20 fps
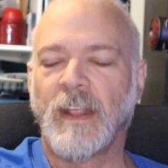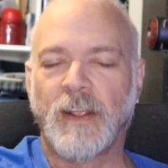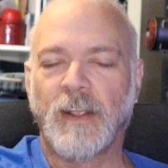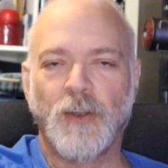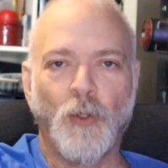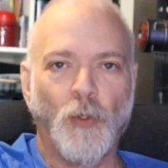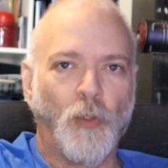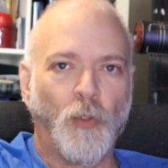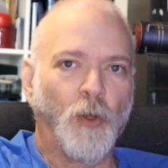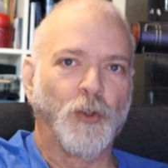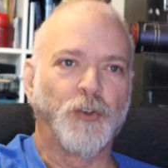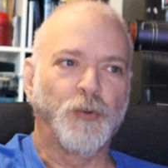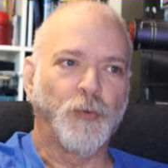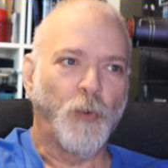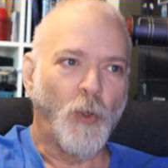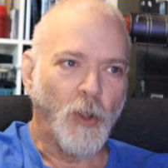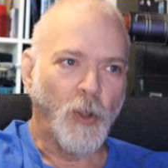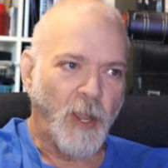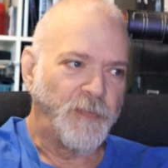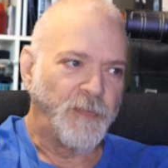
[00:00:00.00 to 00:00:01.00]
no longer
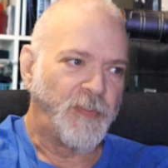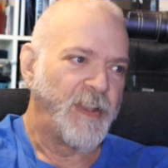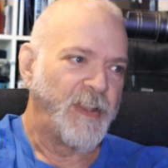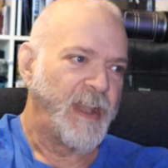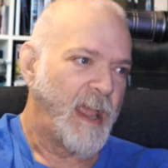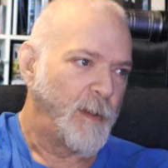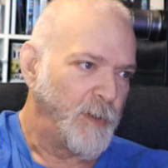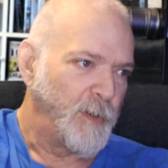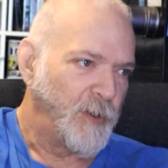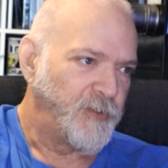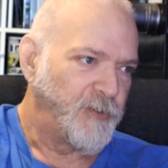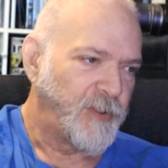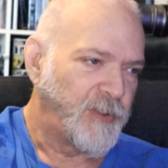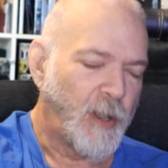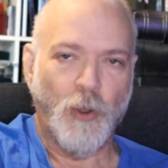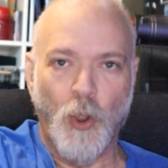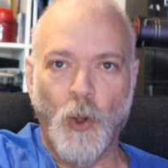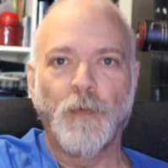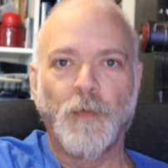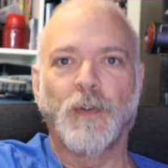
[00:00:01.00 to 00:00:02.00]
shrug off the damage. They
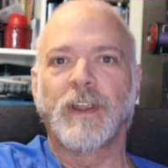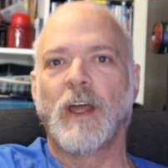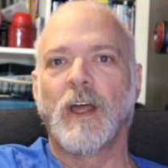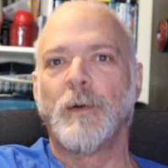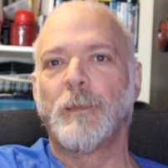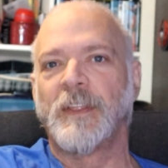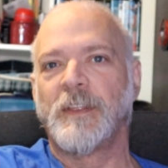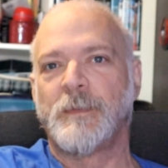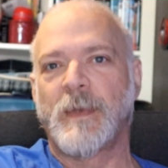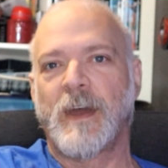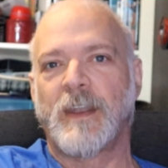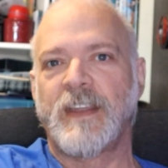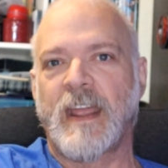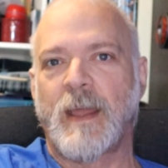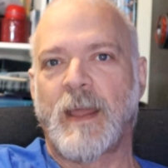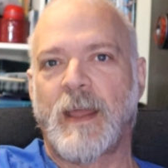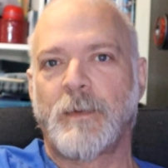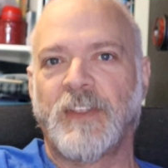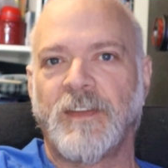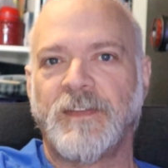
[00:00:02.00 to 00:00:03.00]
are overcome by the amount of
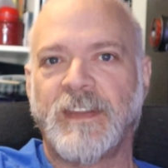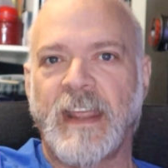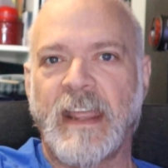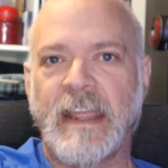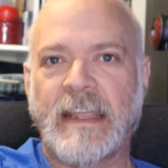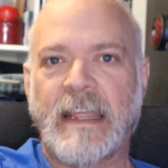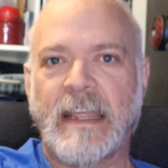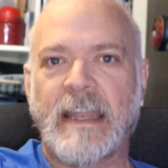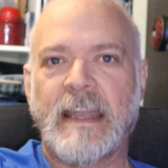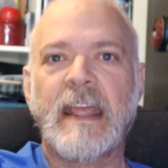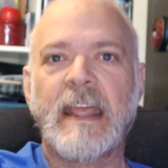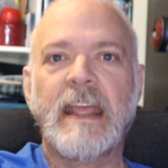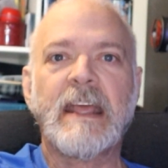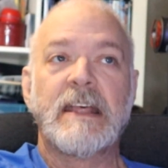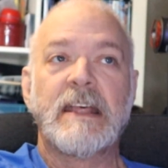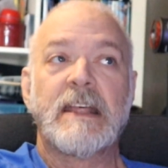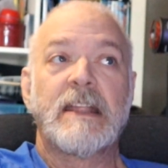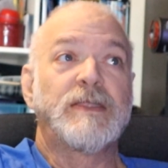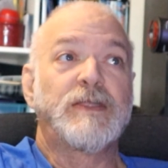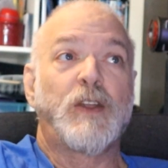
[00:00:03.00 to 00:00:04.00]
damage they've taken.
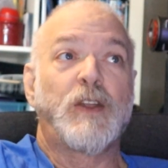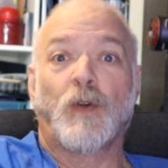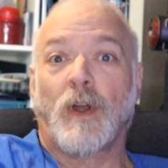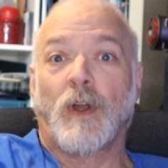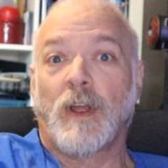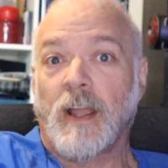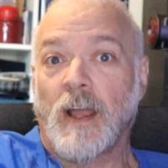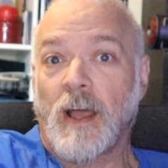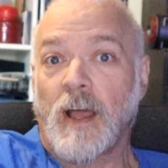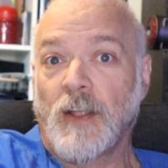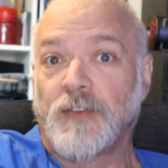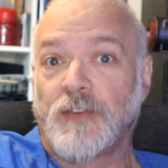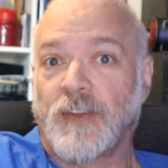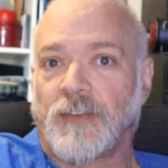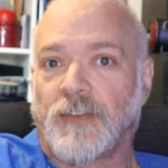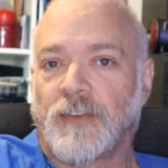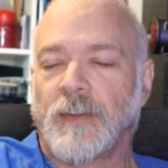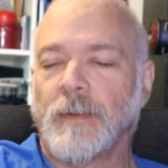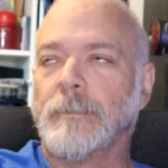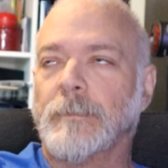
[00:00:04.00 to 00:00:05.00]
They're
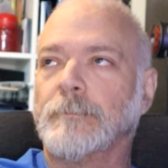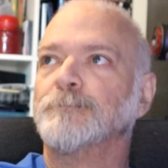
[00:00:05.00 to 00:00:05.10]
unconscious.